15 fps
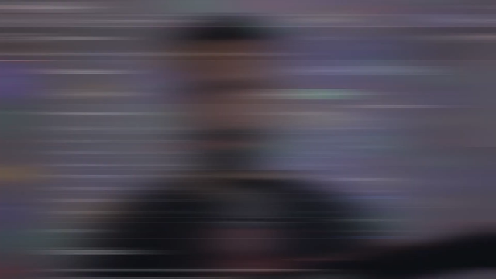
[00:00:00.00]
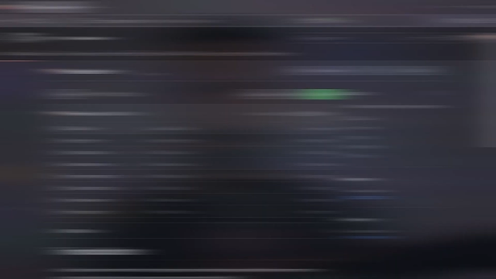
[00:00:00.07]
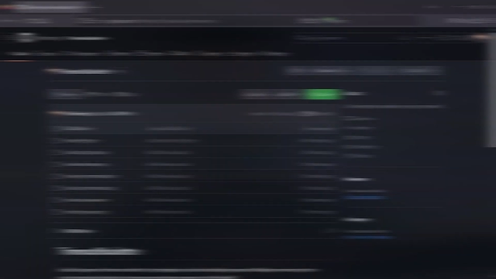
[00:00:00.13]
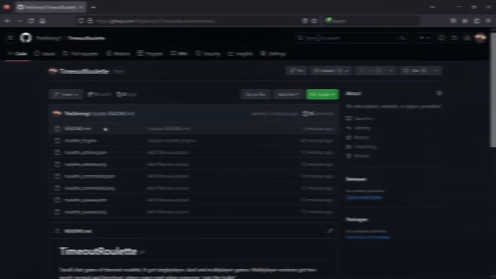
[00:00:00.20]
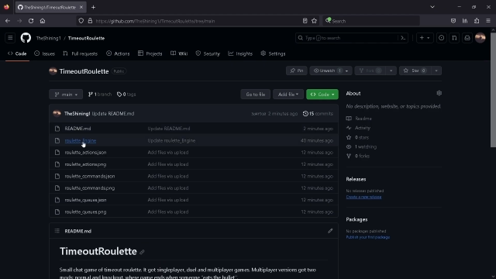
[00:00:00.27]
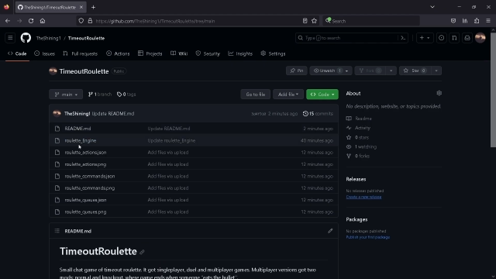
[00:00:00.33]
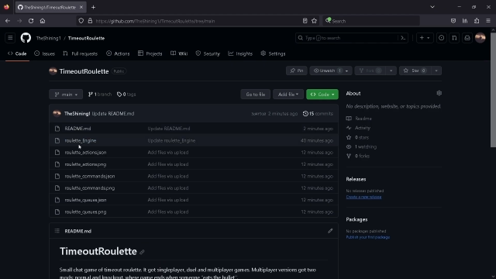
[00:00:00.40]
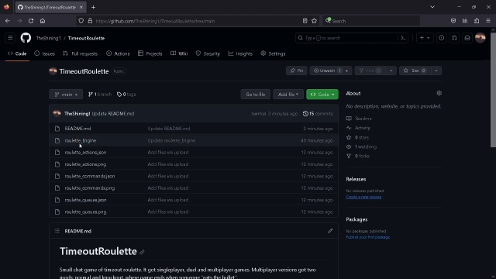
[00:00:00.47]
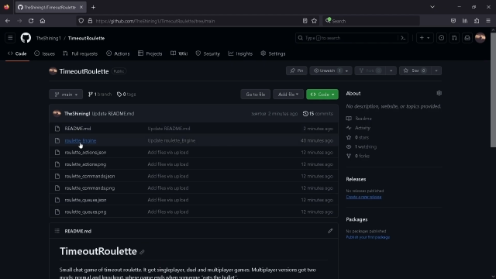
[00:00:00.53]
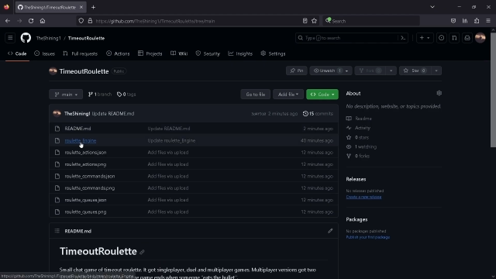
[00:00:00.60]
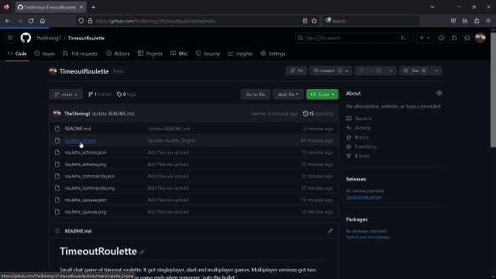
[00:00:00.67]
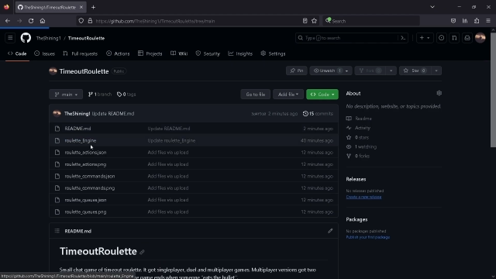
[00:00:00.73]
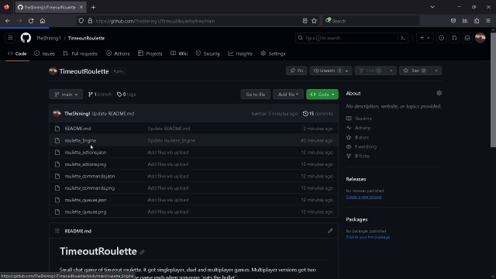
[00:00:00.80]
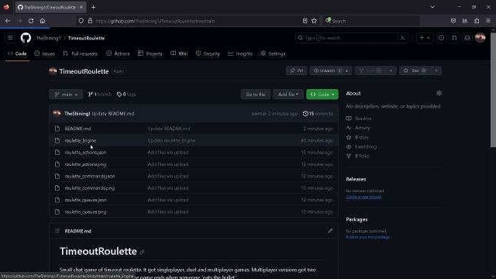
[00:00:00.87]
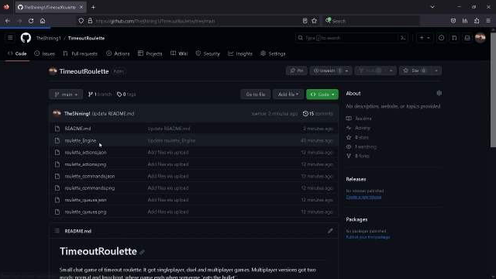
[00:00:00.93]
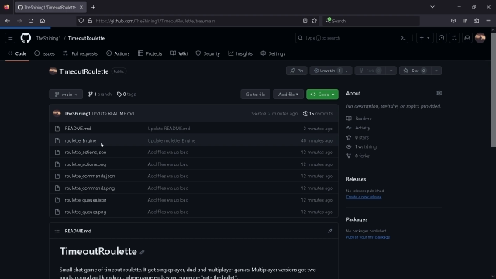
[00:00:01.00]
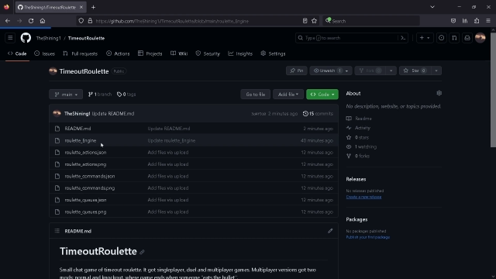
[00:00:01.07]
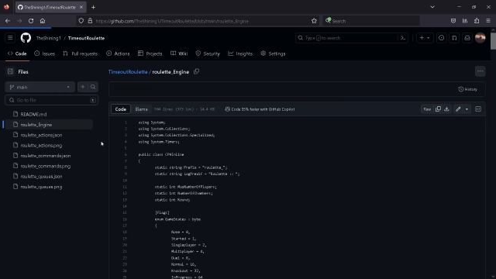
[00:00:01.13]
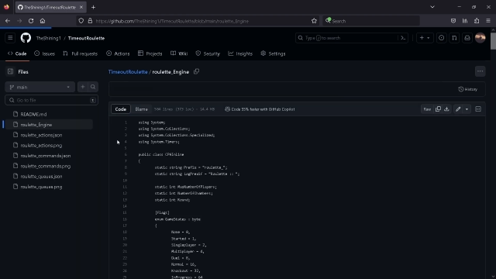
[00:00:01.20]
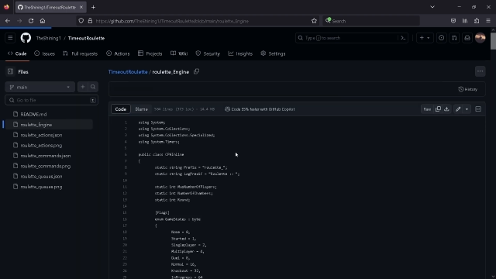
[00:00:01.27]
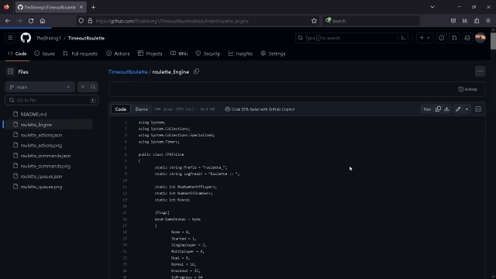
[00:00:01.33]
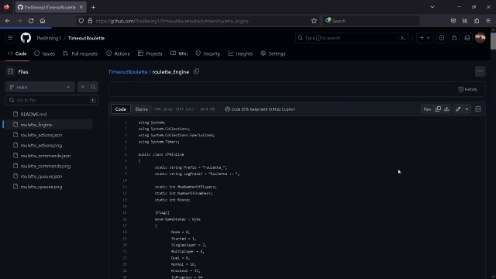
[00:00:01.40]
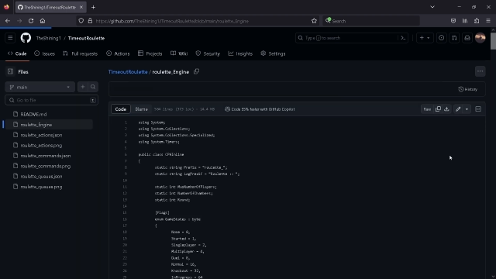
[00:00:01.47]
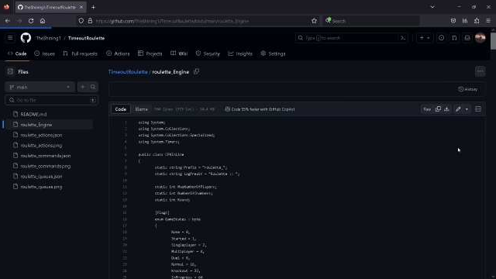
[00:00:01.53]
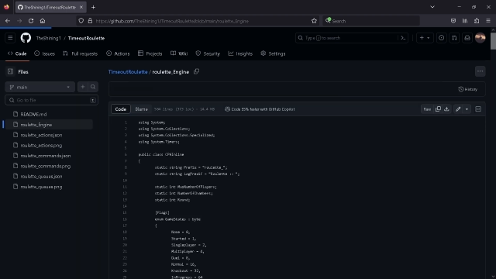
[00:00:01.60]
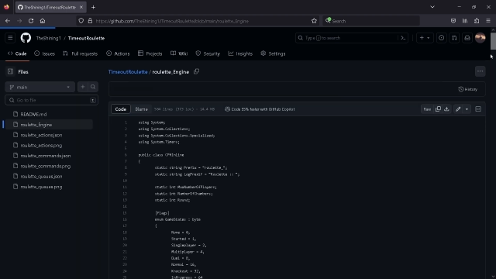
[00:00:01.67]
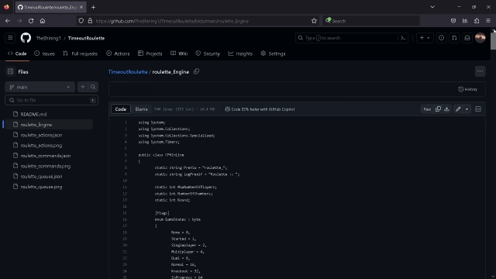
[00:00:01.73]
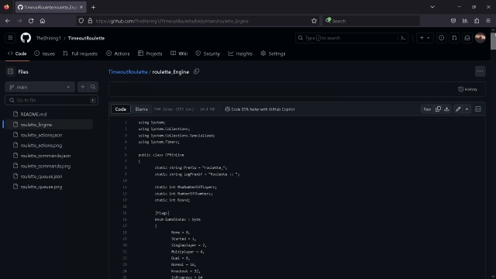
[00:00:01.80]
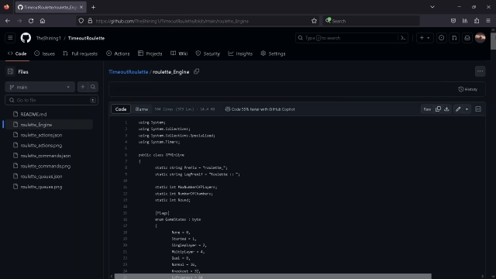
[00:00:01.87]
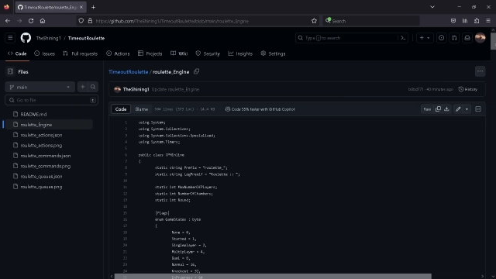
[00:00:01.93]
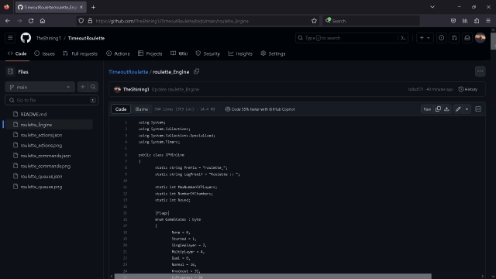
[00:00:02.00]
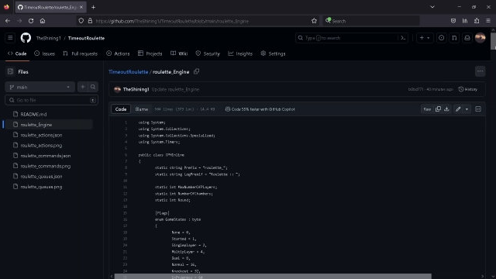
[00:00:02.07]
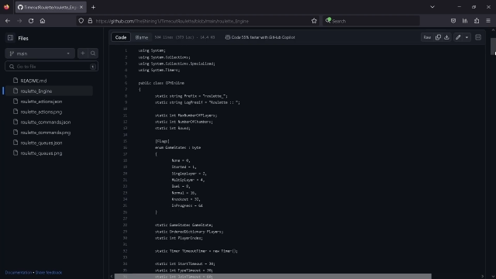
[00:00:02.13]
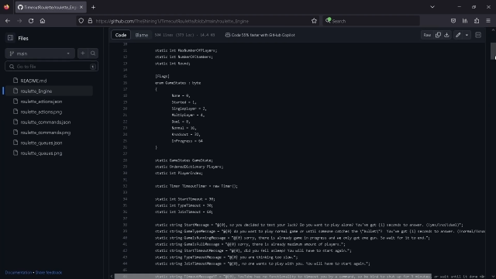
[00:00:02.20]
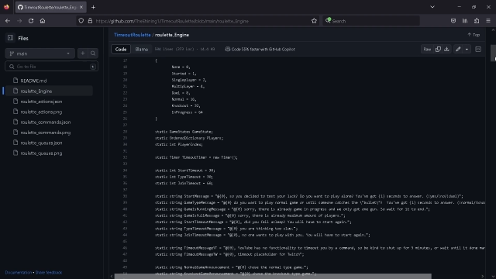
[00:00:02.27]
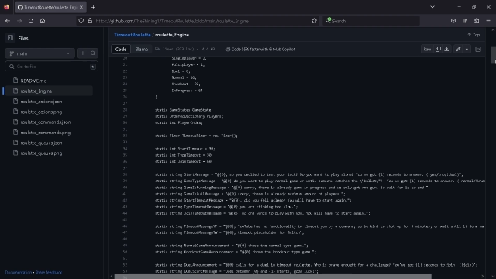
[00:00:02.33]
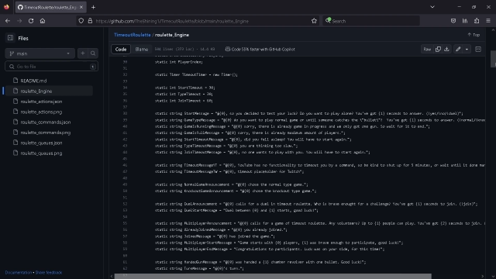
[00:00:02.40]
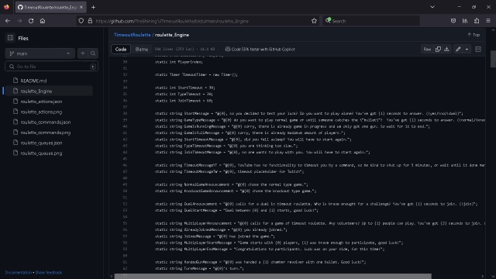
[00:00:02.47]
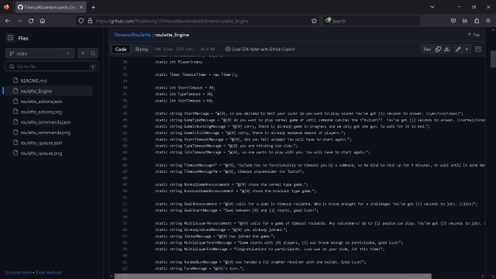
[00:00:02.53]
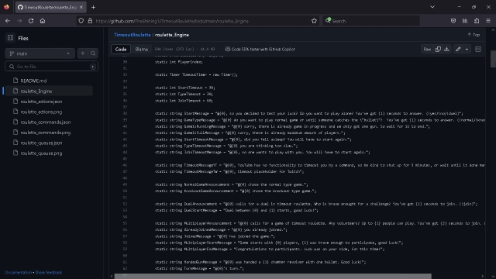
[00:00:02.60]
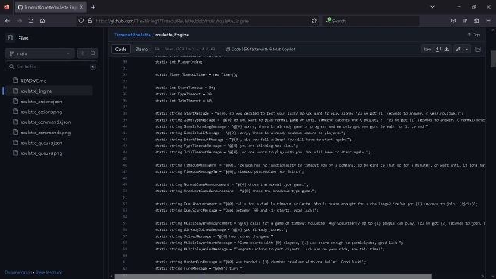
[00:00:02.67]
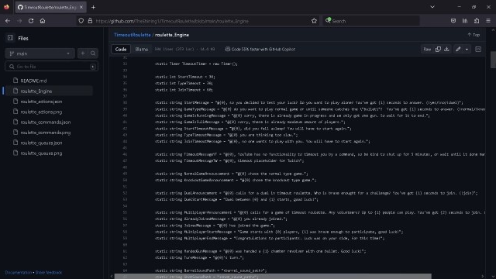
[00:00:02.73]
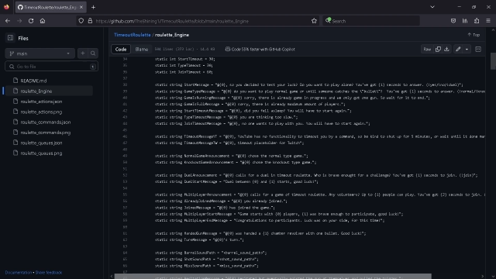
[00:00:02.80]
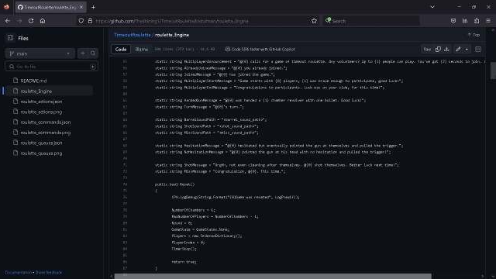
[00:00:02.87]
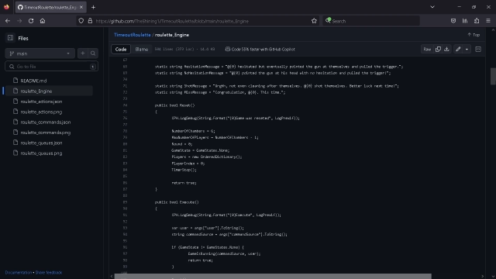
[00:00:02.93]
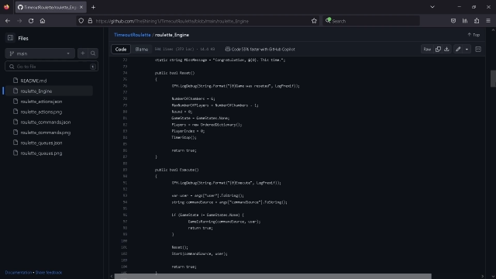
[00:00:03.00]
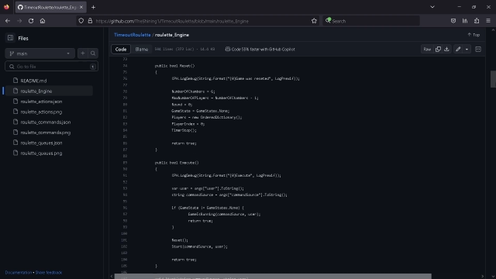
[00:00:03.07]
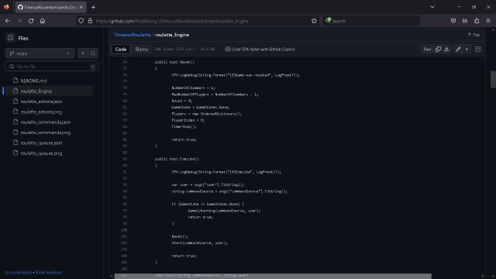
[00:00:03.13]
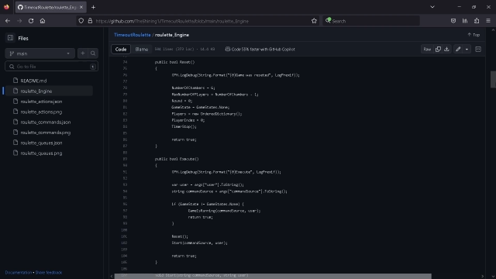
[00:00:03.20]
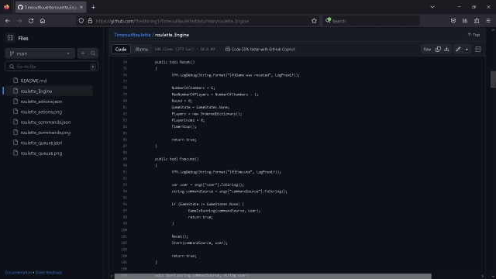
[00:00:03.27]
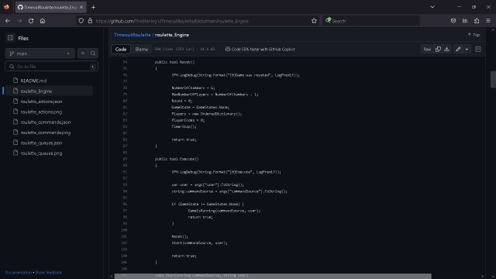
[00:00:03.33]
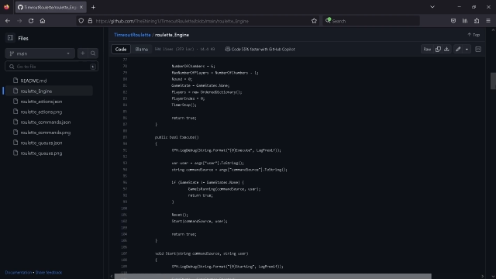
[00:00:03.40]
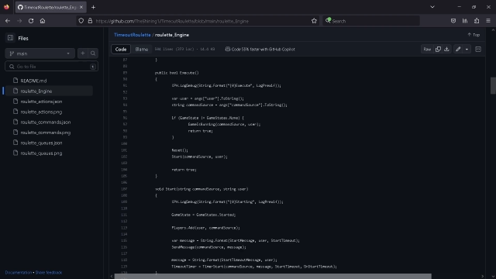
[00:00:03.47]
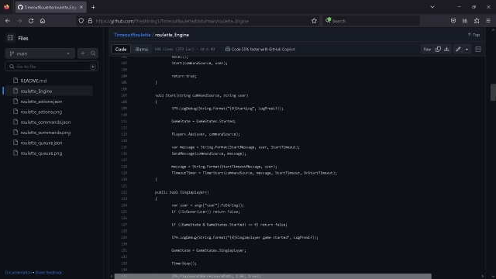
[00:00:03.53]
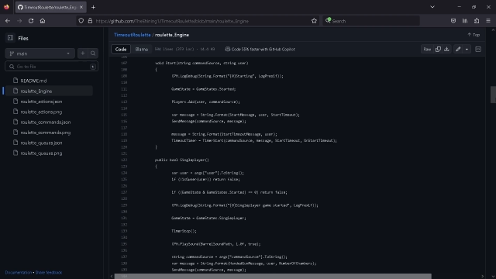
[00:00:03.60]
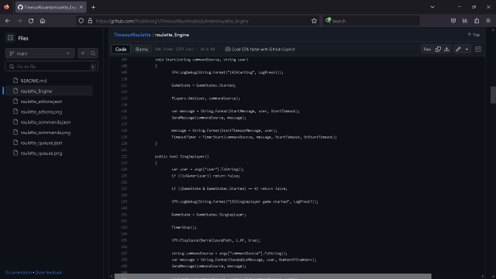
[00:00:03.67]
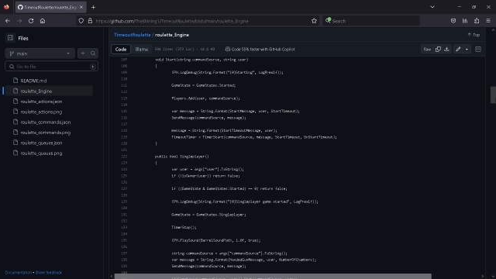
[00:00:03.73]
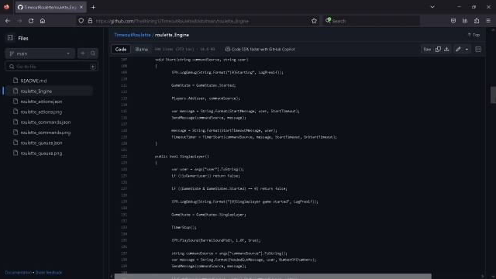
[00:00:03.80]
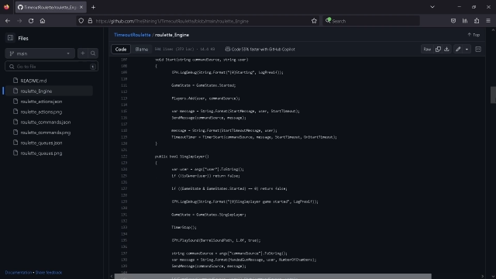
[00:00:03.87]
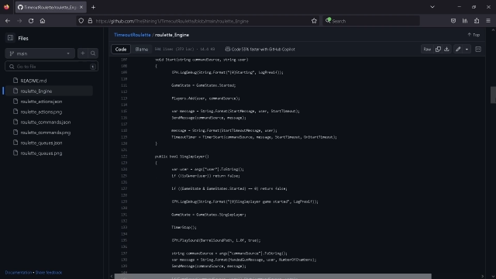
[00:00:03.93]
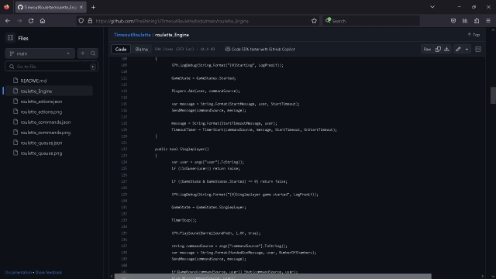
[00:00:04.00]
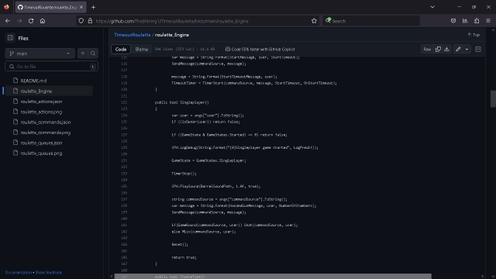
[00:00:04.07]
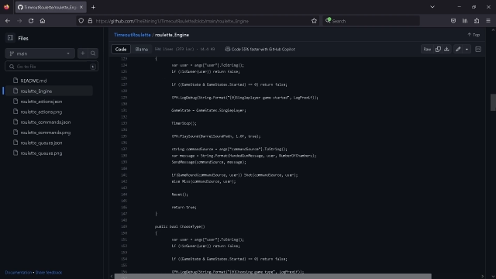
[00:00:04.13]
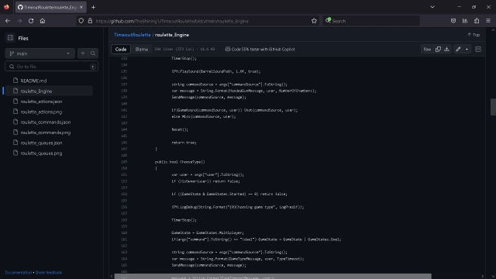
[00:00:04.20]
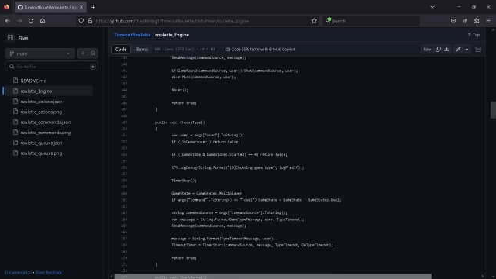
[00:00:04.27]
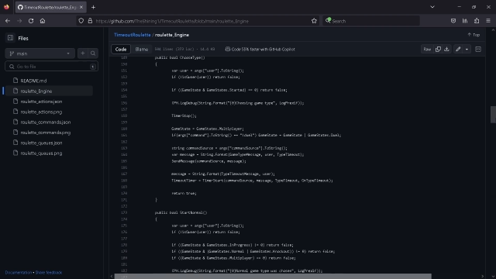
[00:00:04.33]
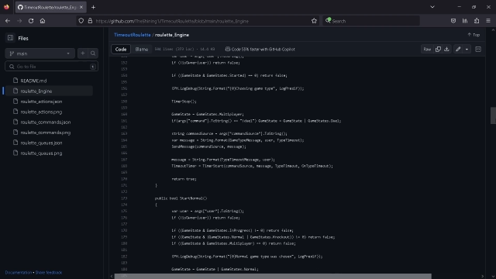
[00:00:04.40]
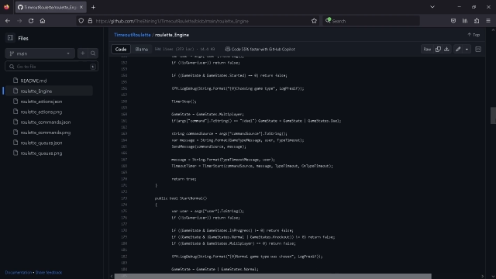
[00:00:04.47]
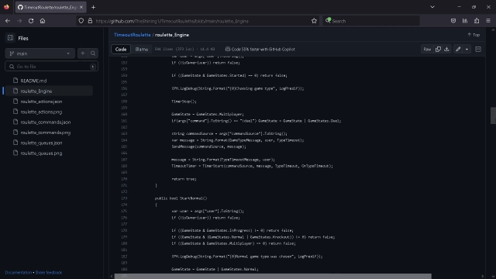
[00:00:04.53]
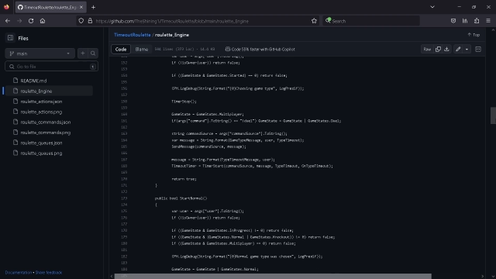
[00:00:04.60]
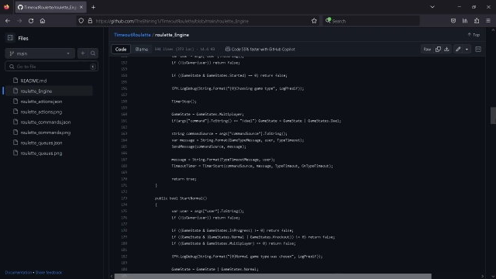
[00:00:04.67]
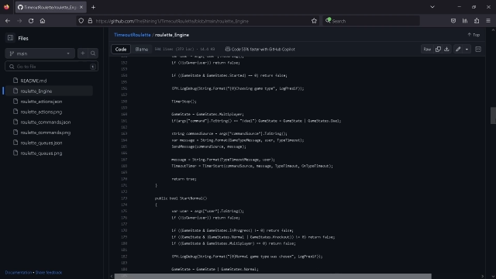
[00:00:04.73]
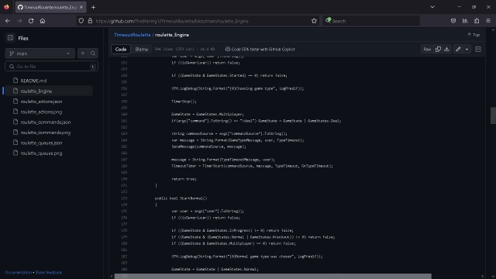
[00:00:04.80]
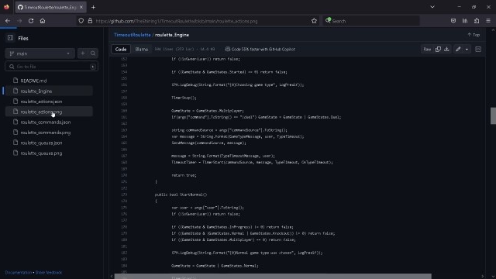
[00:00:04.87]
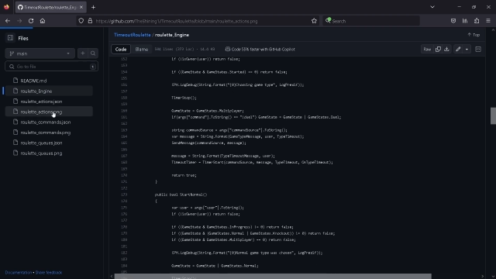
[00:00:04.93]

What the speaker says: (no speaker visible)